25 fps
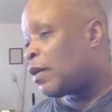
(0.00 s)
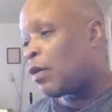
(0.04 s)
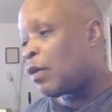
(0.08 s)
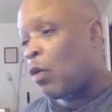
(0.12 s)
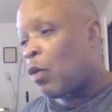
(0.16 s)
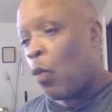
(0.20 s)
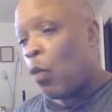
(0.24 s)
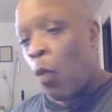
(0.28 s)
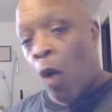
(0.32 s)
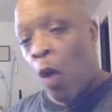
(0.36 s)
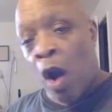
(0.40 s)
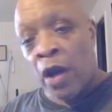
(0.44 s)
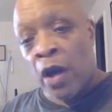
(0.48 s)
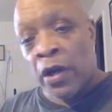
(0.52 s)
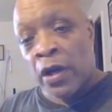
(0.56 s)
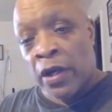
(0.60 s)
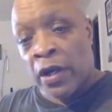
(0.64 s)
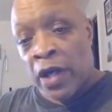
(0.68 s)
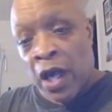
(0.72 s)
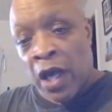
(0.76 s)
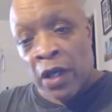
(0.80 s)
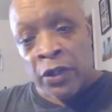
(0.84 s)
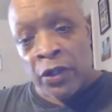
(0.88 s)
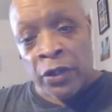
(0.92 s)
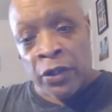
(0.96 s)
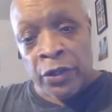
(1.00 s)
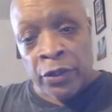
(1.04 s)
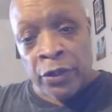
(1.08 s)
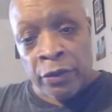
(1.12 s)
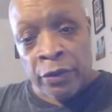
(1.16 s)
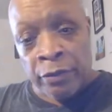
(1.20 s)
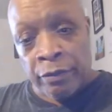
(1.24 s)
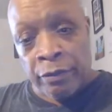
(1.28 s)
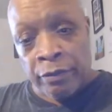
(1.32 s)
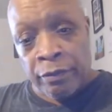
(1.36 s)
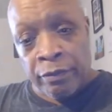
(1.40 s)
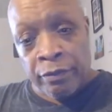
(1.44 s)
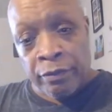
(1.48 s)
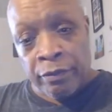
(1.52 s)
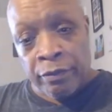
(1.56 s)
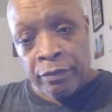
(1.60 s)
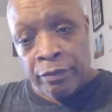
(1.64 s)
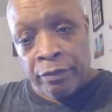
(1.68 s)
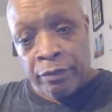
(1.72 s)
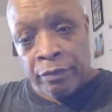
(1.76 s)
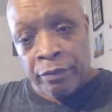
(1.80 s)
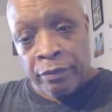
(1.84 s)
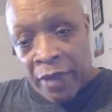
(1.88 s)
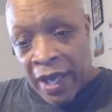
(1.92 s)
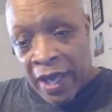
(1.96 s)
watercolor
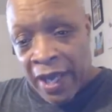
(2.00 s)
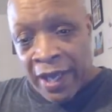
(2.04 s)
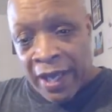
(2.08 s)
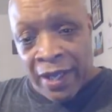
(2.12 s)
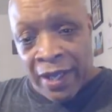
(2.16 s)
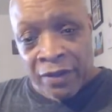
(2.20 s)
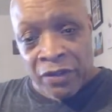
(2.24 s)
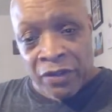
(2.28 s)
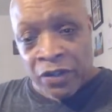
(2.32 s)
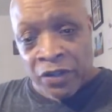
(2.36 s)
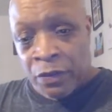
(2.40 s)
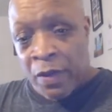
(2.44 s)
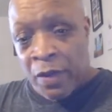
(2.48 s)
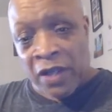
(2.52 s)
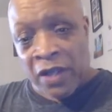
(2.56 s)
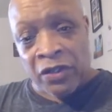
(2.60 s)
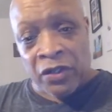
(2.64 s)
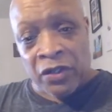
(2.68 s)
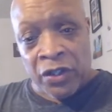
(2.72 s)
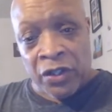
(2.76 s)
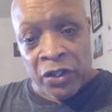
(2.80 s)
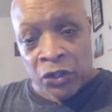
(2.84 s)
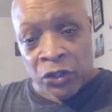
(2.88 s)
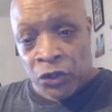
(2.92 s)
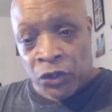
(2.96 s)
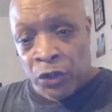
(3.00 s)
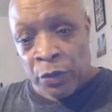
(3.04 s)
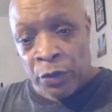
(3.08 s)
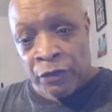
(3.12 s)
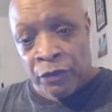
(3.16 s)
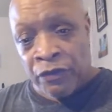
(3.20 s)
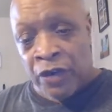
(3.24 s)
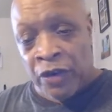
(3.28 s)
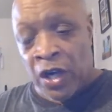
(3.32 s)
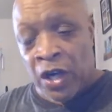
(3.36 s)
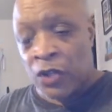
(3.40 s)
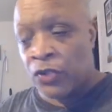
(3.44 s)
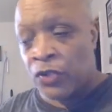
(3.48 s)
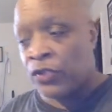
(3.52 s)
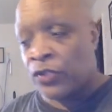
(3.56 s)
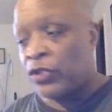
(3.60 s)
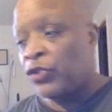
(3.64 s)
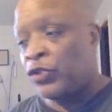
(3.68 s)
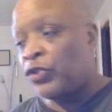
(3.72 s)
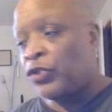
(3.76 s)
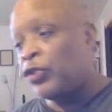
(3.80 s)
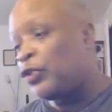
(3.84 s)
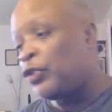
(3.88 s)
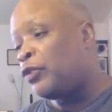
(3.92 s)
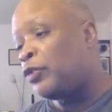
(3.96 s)
pans, especially the cheap
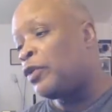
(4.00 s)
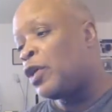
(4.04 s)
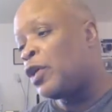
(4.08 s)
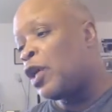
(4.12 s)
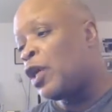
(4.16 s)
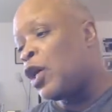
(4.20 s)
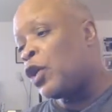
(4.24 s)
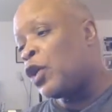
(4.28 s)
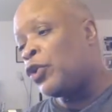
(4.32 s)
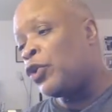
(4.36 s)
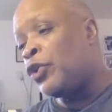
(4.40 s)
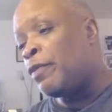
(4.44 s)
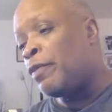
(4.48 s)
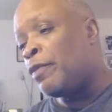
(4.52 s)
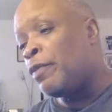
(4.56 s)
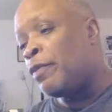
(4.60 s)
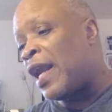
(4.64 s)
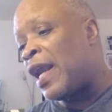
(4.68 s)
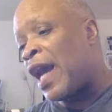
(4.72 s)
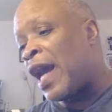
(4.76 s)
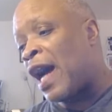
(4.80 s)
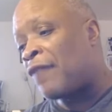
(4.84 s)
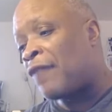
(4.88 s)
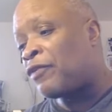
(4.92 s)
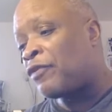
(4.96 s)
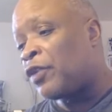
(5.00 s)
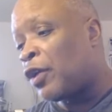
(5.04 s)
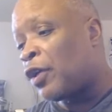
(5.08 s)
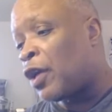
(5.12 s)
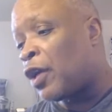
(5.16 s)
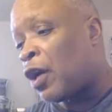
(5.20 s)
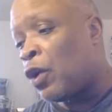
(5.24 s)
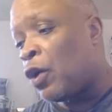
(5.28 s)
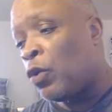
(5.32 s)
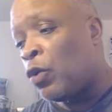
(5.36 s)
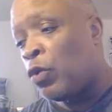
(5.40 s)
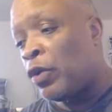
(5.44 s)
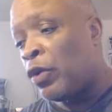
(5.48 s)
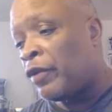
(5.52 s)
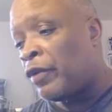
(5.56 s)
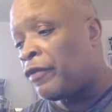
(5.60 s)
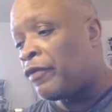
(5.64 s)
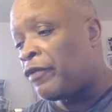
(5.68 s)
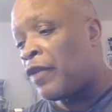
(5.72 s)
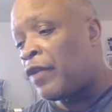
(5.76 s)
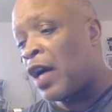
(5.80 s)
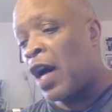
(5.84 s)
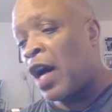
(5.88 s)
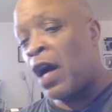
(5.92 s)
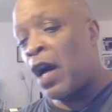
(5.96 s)
versions. You might have to go with
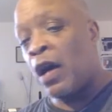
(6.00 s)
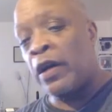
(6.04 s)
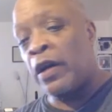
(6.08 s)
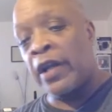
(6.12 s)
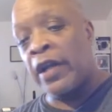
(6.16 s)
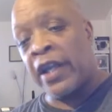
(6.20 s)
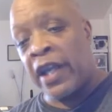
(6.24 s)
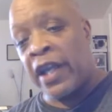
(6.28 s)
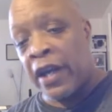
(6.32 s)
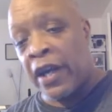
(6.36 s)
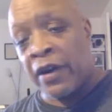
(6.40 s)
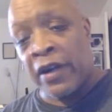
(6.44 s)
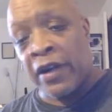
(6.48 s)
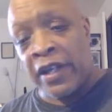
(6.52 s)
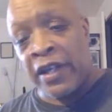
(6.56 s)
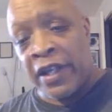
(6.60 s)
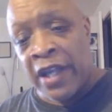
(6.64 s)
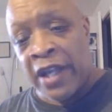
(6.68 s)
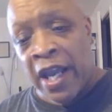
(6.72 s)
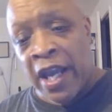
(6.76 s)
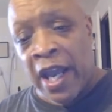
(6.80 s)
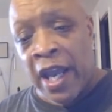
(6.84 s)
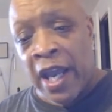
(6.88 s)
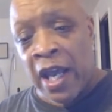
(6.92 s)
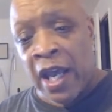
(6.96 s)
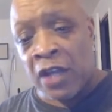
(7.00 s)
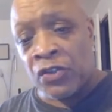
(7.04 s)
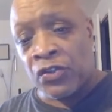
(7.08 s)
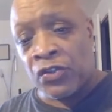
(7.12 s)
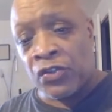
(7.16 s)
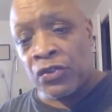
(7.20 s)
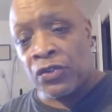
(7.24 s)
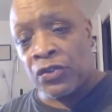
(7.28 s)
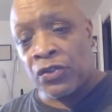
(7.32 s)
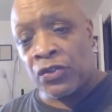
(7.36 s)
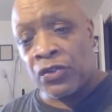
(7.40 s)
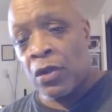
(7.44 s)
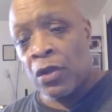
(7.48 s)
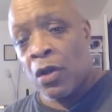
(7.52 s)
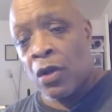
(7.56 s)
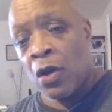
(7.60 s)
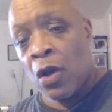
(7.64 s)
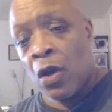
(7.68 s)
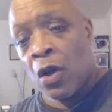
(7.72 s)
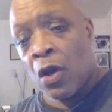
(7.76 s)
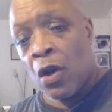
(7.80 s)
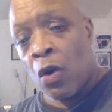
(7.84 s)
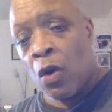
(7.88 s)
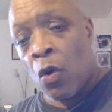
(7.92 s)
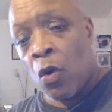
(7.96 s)
Karen Dash
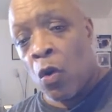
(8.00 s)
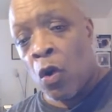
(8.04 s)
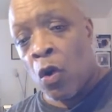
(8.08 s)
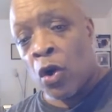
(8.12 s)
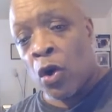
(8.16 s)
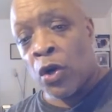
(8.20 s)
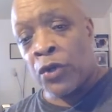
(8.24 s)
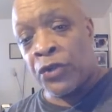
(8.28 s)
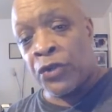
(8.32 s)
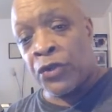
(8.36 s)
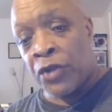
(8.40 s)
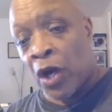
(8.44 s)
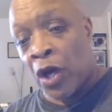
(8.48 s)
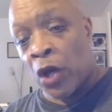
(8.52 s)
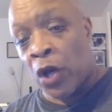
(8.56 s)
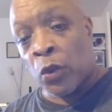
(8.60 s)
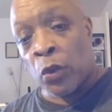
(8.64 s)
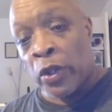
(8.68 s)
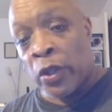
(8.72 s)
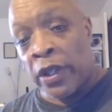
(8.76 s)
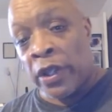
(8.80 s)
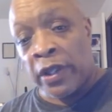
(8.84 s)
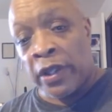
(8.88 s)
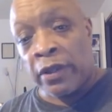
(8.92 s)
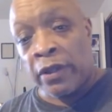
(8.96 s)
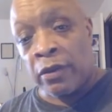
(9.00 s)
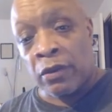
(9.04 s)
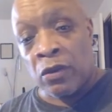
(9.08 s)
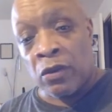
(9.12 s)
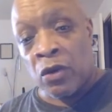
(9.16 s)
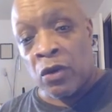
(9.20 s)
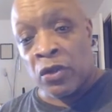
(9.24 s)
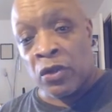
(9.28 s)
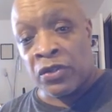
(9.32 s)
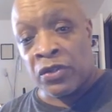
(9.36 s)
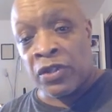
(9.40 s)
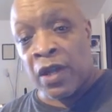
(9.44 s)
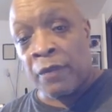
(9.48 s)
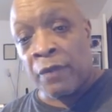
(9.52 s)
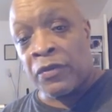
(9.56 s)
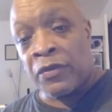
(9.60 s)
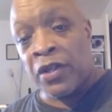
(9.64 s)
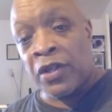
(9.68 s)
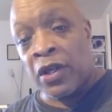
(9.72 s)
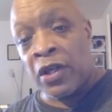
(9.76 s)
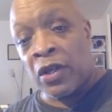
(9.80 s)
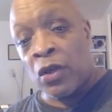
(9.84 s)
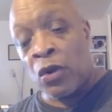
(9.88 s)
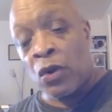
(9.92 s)
or Derwent or something in